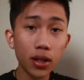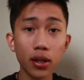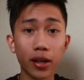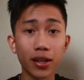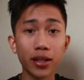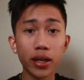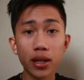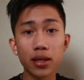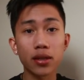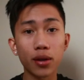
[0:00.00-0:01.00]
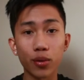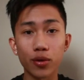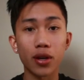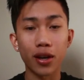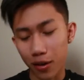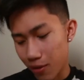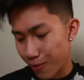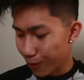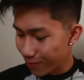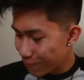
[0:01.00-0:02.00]
Like, he did this thing where he's like,
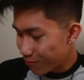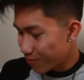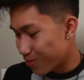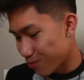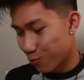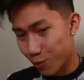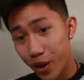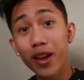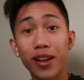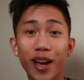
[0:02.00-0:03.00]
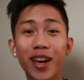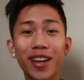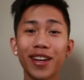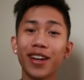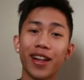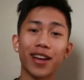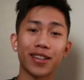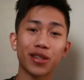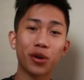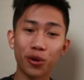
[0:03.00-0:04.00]
oh, like
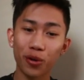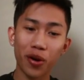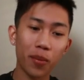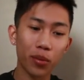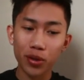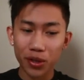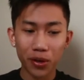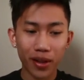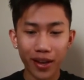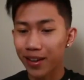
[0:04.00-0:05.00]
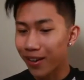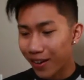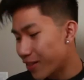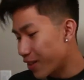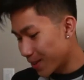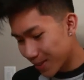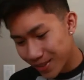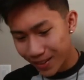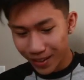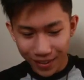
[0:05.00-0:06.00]
so humble, so like, oh,
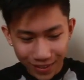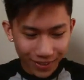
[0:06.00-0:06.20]
thanks, like,